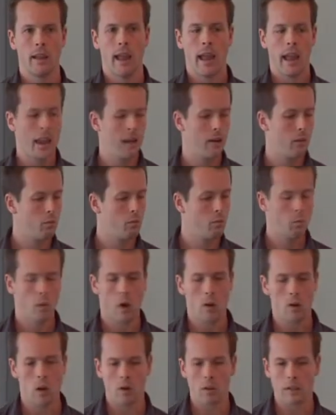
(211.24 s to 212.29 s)
And
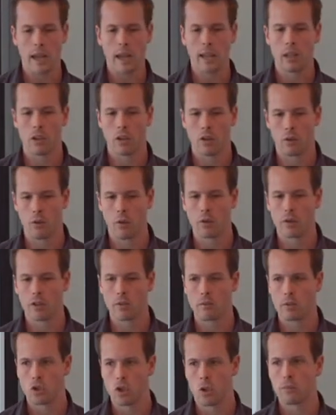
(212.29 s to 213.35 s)
I'll take you through
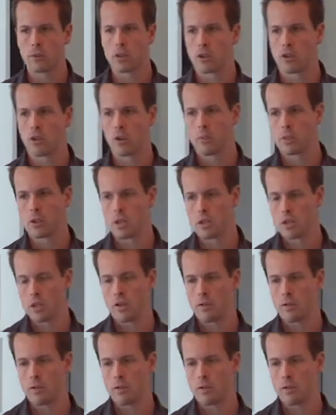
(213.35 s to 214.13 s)
some job descriptions.